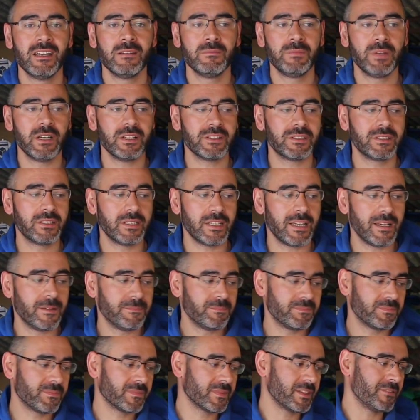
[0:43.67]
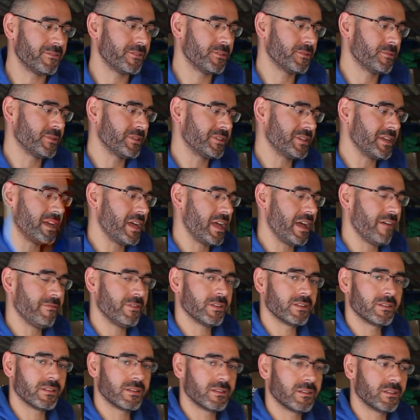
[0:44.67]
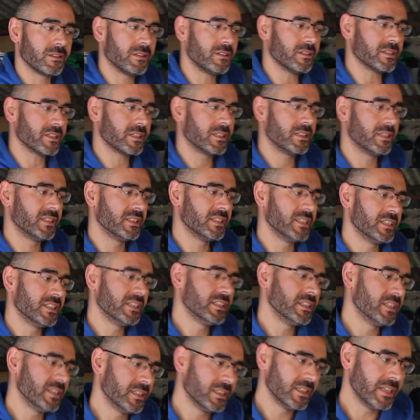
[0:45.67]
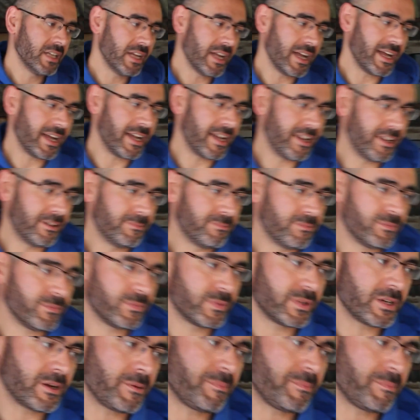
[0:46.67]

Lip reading: But if you want to have a look, we're